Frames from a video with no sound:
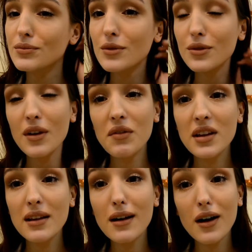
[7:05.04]

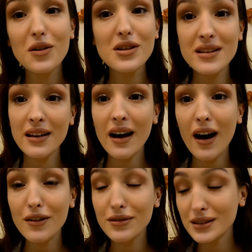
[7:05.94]
15 hours and a
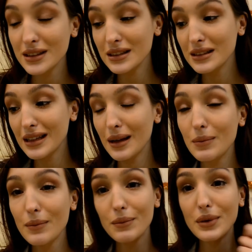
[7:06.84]
half since I
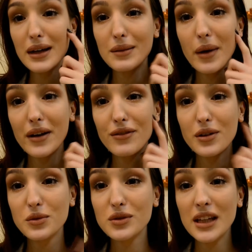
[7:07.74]
applied my
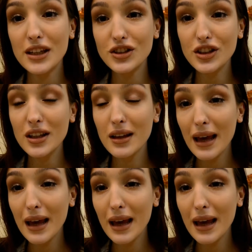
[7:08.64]
foundation